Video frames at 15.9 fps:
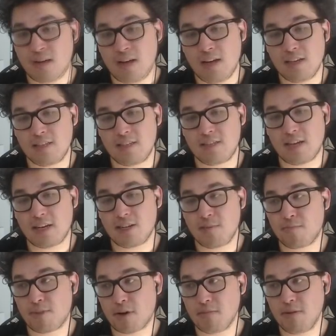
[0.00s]
I guess it's actually
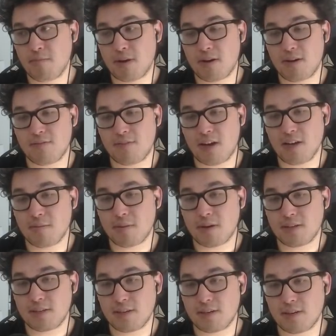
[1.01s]
probably better to
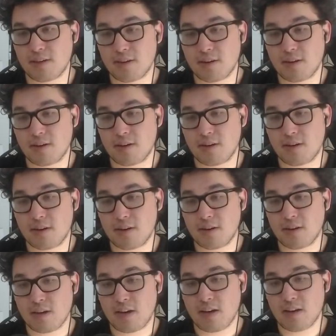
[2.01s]
Vagabond here.
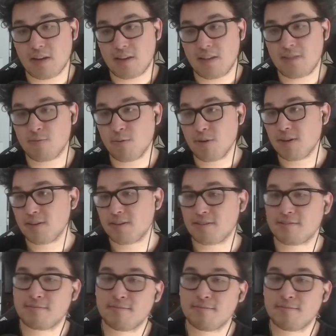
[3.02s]
Huh, that's weird.